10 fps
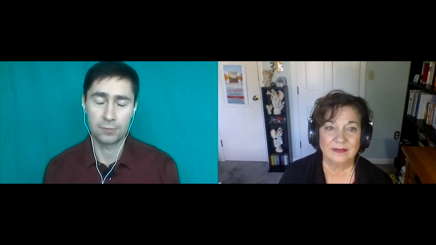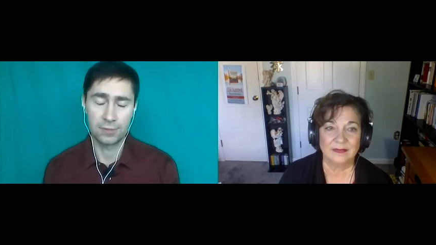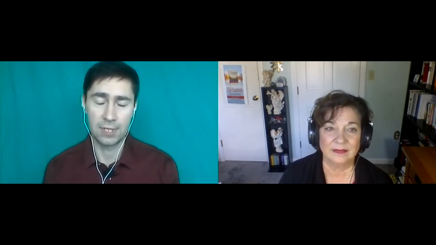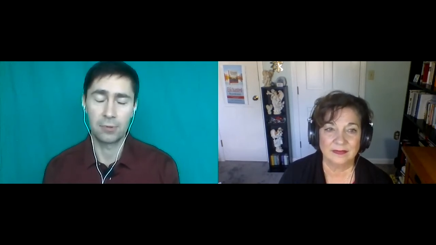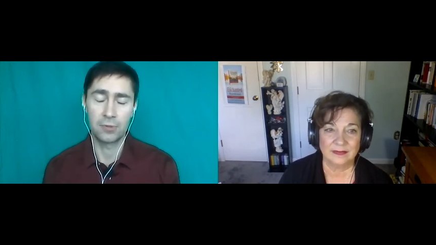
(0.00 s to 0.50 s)

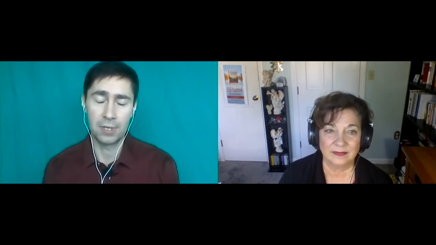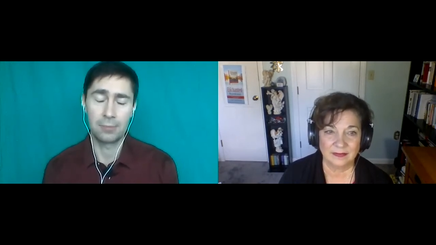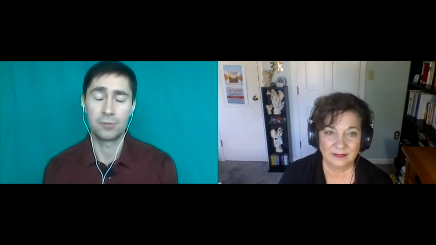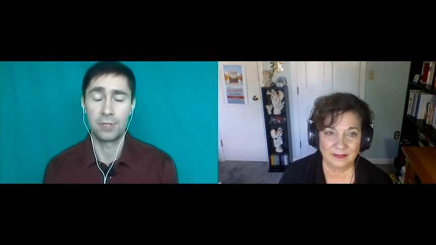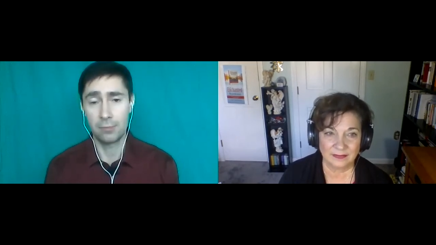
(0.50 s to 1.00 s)

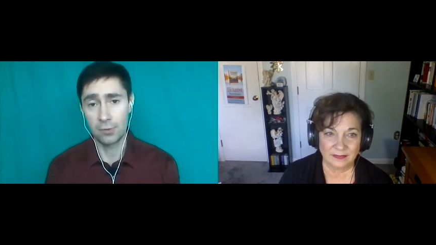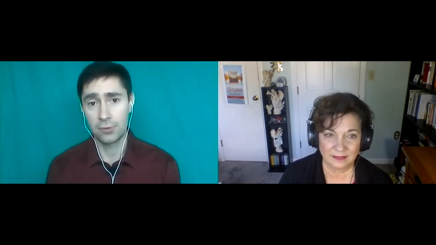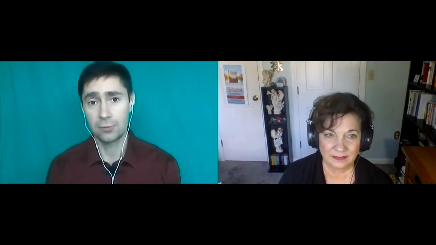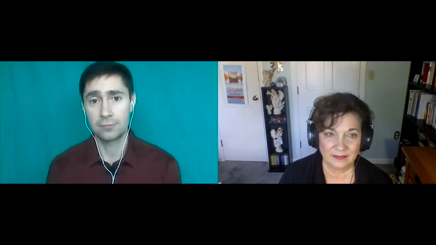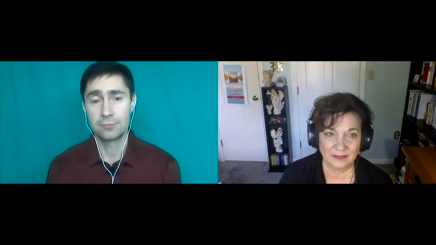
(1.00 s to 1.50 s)

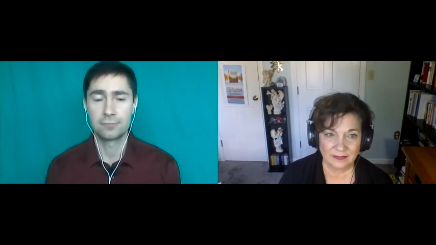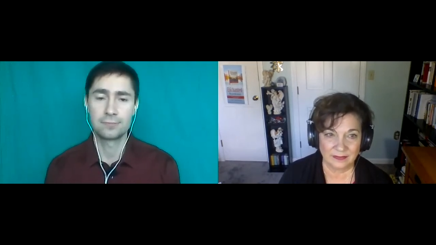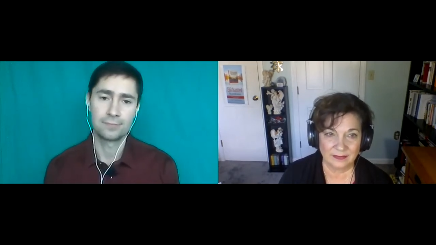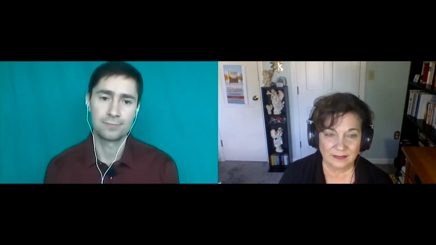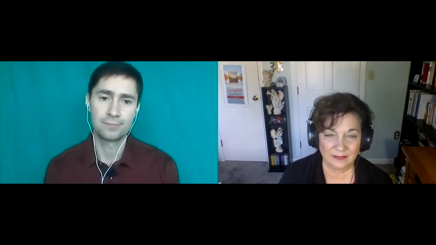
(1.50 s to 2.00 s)

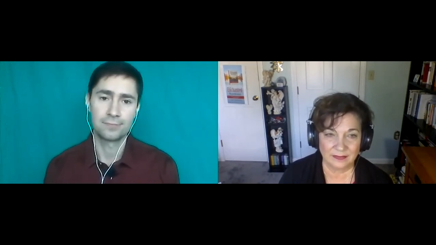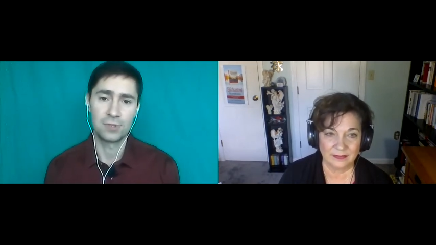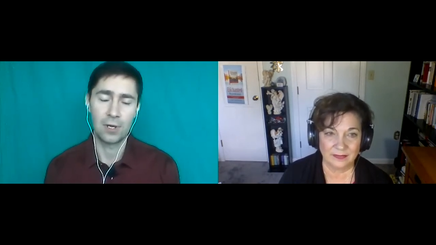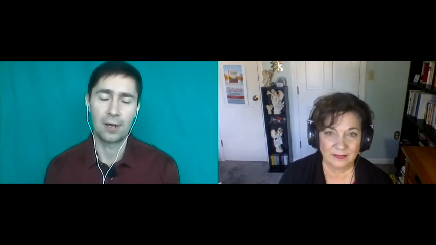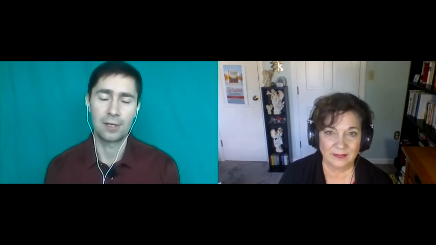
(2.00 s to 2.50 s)

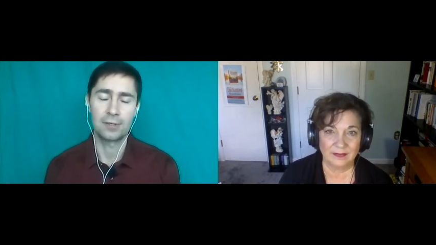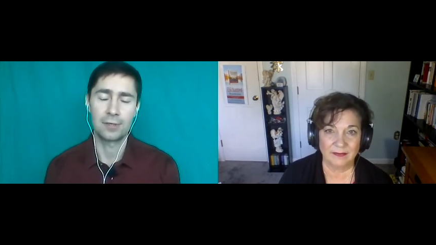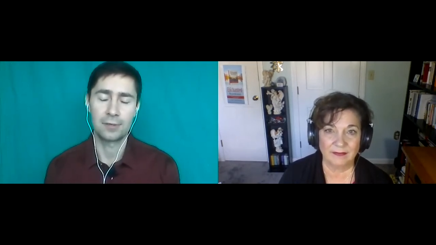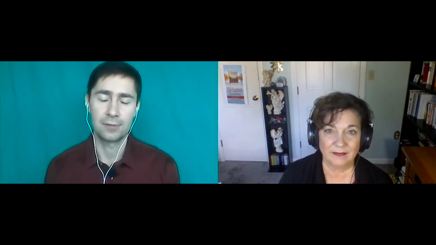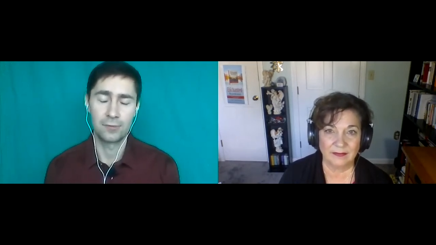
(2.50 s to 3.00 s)

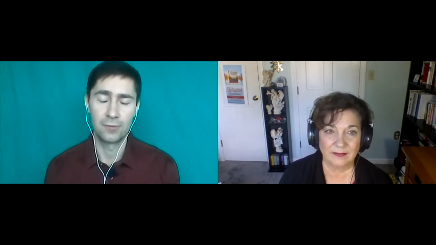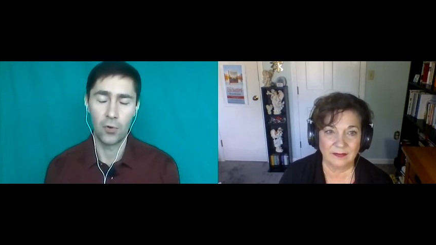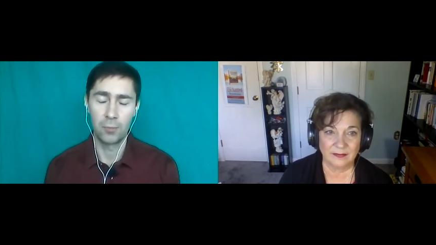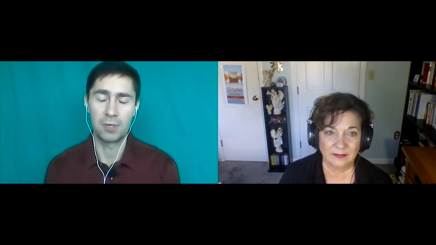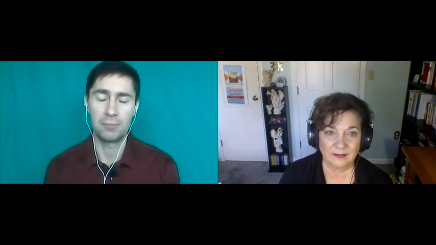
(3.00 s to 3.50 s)

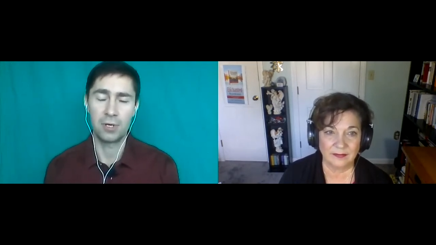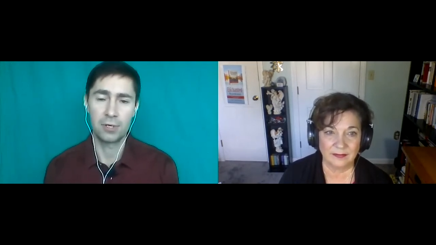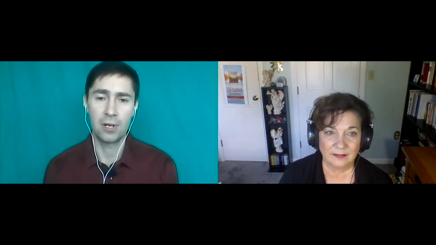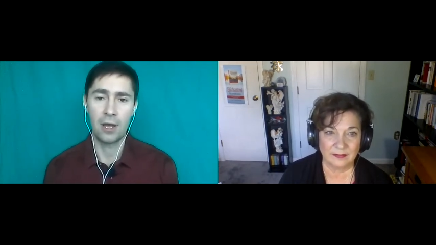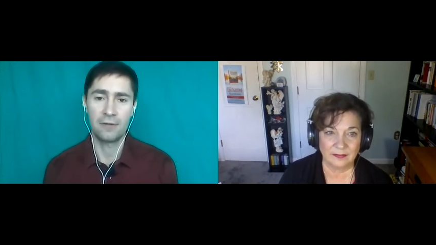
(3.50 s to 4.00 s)

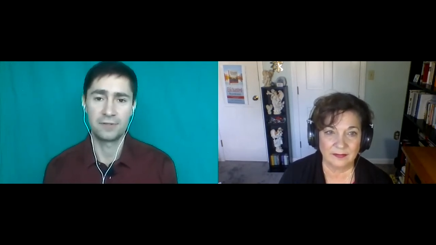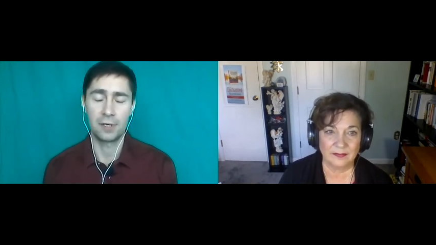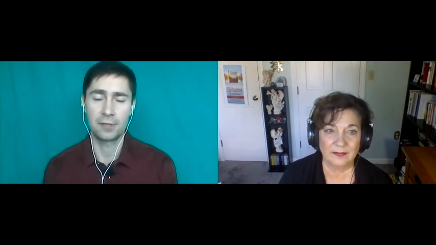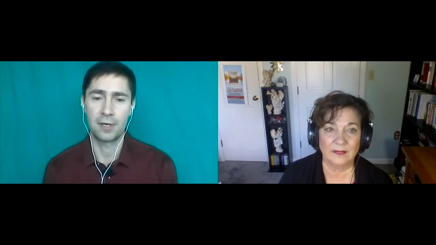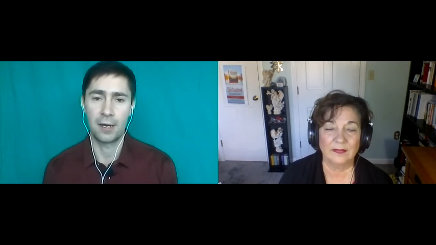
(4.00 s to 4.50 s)

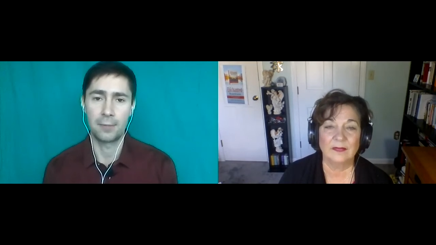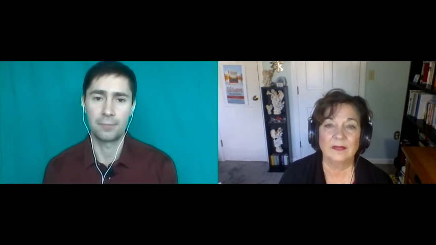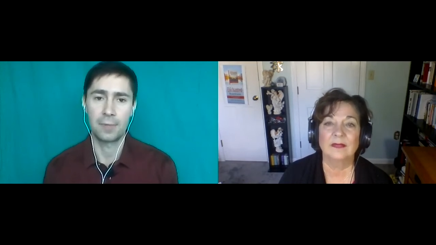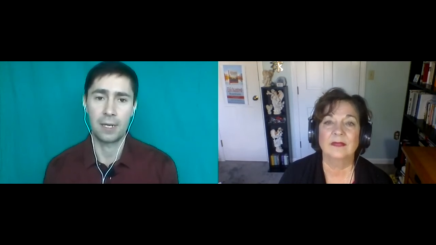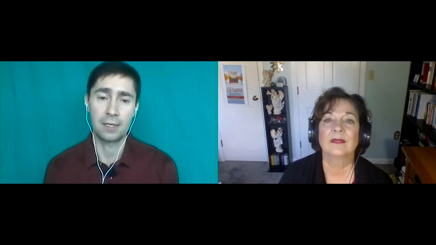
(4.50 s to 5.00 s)

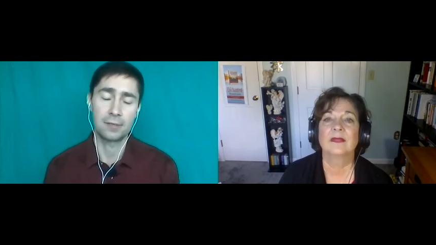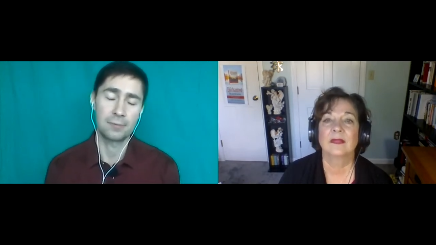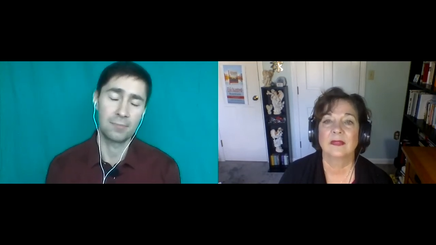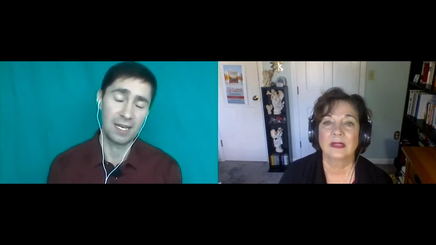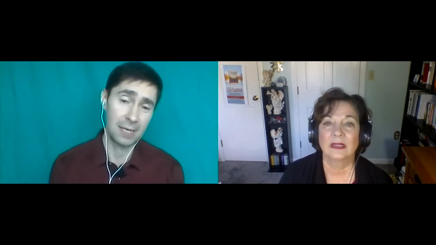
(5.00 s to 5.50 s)
Speaker 1: www.romanmironov.com, and
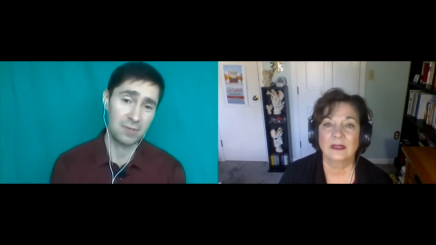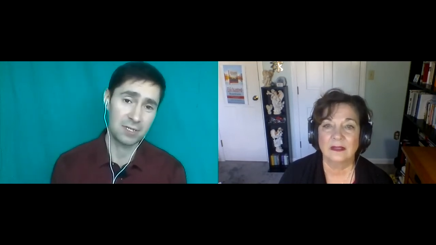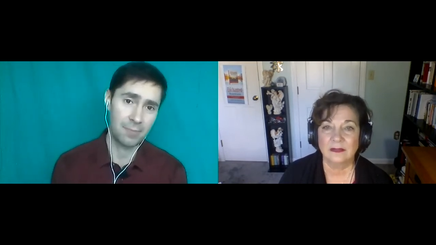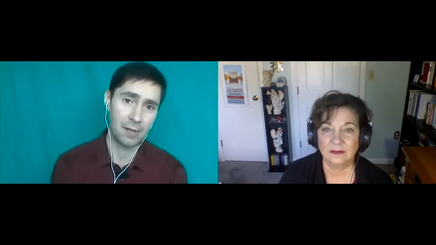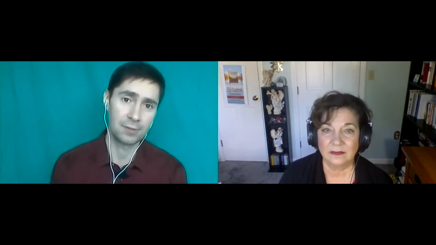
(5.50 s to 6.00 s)
my name is
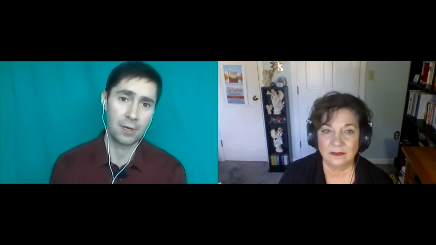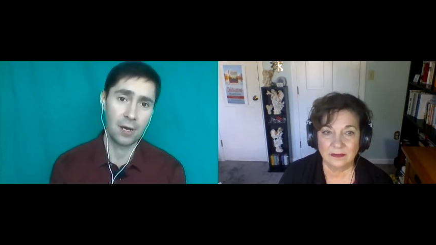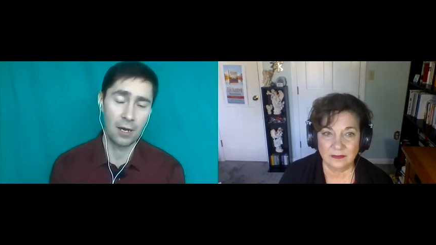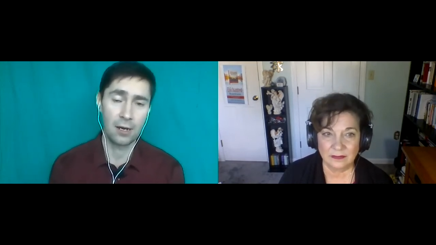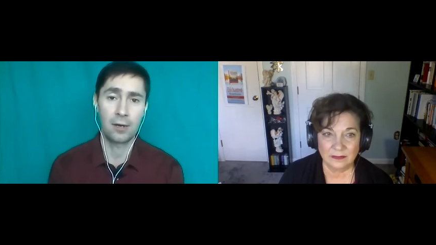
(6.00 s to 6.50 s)
spelled
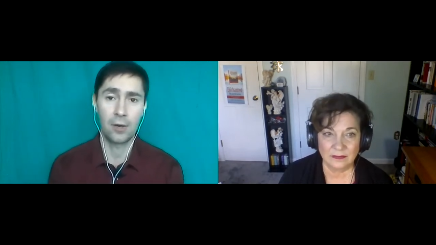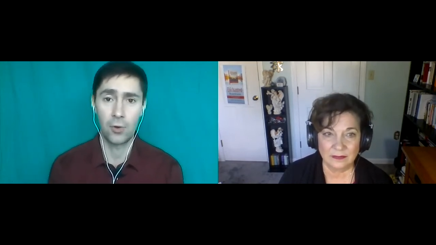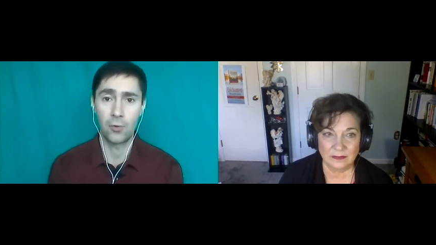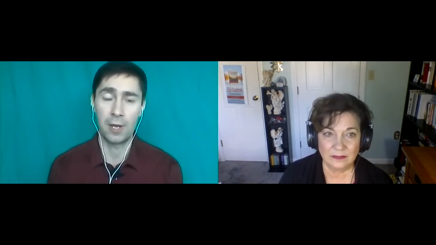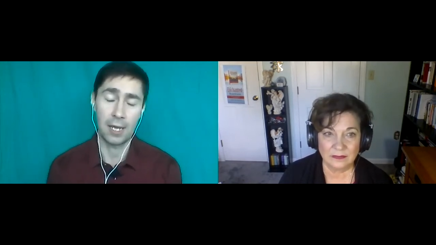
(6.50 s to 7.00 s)
R
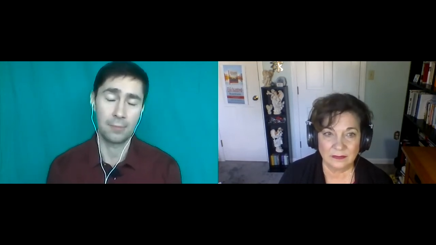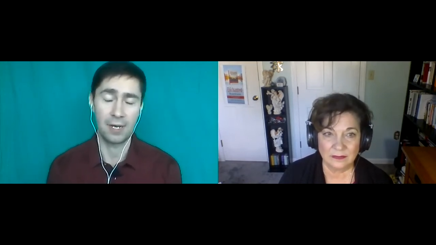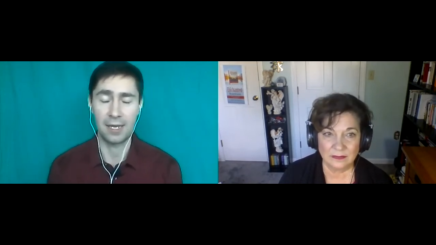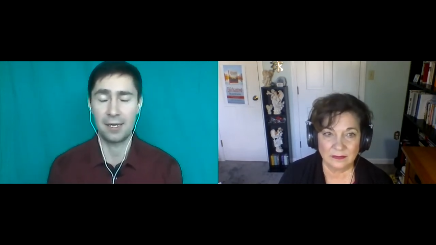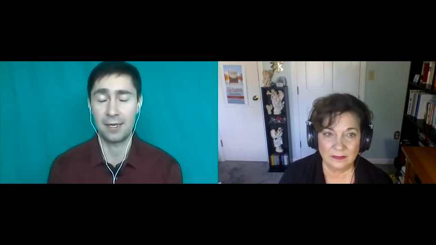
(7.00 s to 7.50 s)
O M
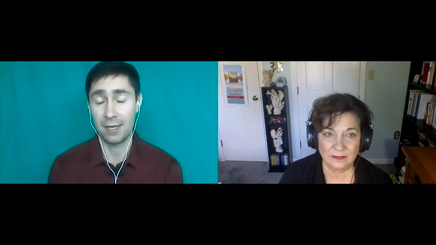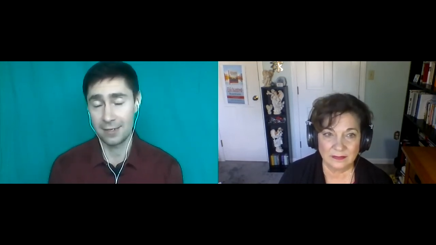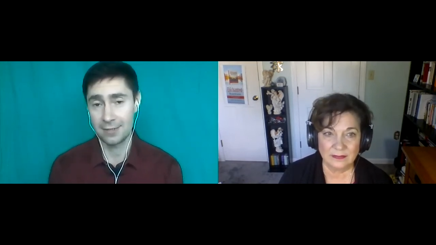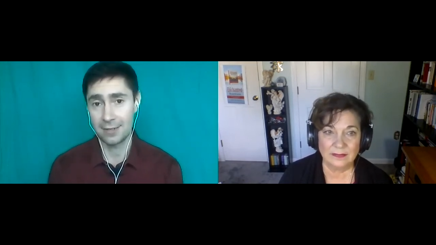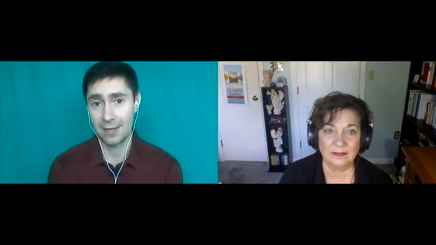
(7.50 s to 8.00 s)
A
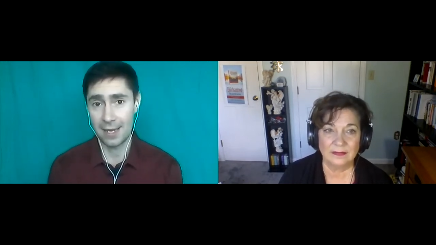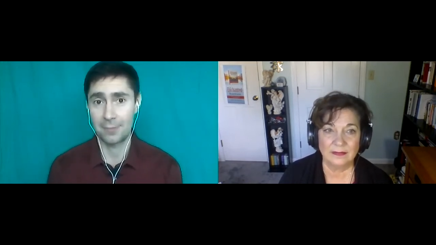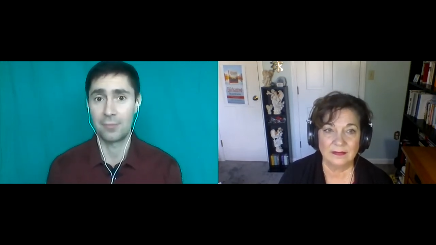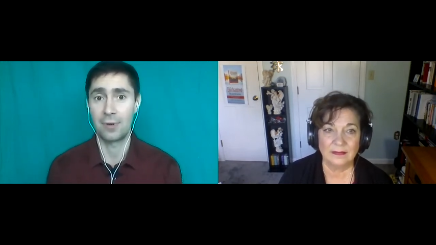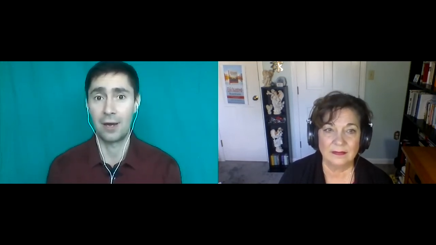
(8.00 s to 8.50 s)
N
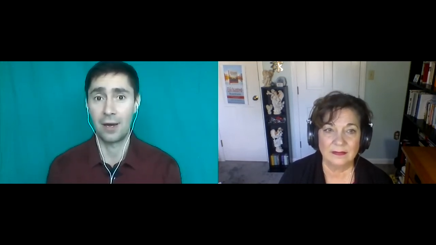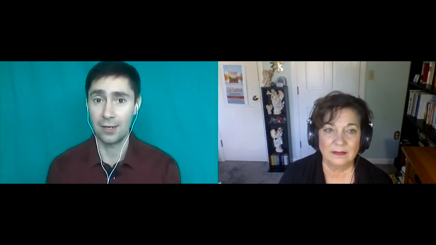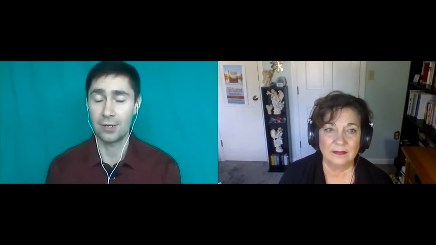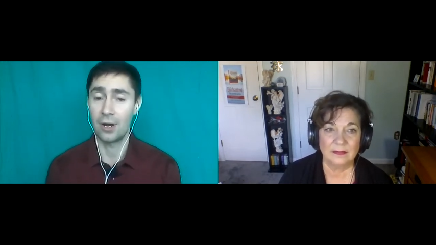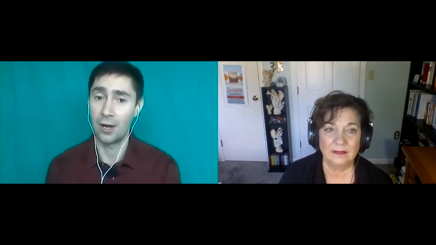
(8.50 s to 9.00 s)
M
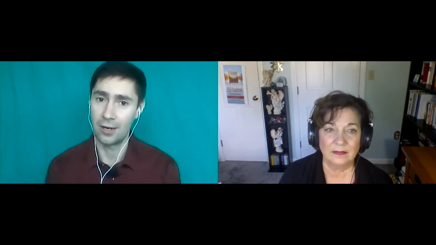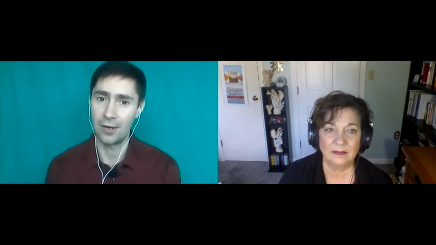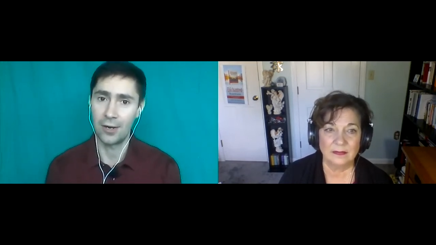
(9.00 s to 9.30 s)
I R